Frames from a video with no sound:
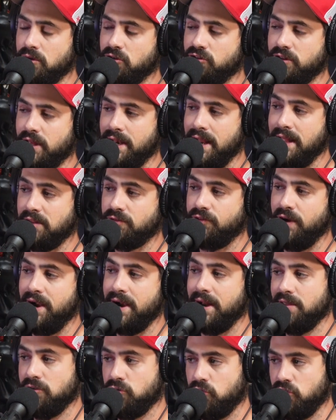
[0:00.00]
You said last
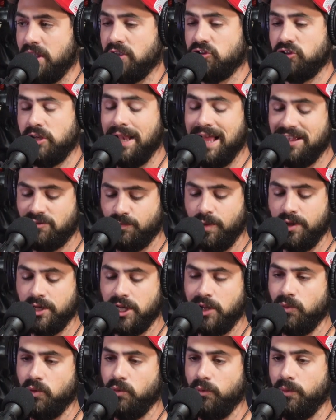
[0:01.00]
Friday. This was actually last
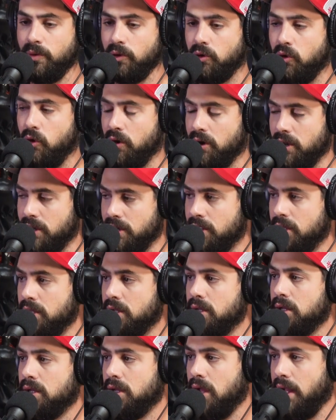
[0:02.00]
Monday when we were
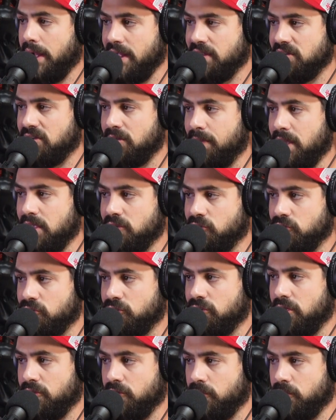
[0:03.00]
recording against the Pacers on